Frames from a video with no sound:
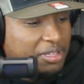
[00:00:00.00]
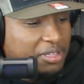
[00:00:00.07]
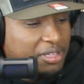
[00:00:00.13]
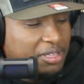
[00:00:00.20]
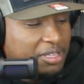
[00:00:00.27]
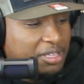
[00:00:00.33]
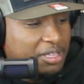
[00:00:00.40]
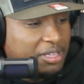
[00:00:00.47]

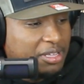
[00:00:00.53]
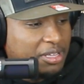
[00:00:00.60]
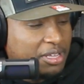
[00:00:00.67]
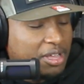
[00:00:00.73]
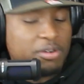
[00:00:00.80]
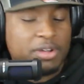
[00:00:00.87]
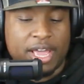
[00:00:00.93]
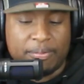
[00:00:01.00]
Nah.
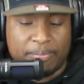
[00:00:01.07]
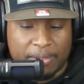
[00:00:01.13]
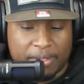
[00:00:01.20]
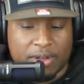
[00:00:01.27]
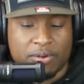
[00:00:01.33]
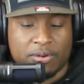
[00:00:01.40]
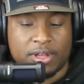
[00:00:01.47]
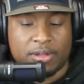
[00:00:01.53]
Okay.
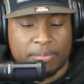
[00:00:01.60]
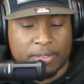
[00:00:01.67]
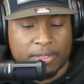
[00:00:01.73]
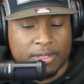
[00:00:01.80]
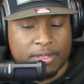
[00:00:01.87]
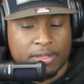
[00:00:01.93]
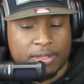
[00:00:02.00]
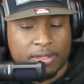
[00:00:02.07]
I went okay. To a
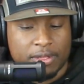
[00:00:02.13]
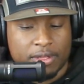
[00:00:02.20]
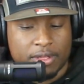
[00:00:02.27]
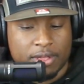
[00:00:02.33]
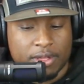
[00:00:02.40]
couple middle schools. I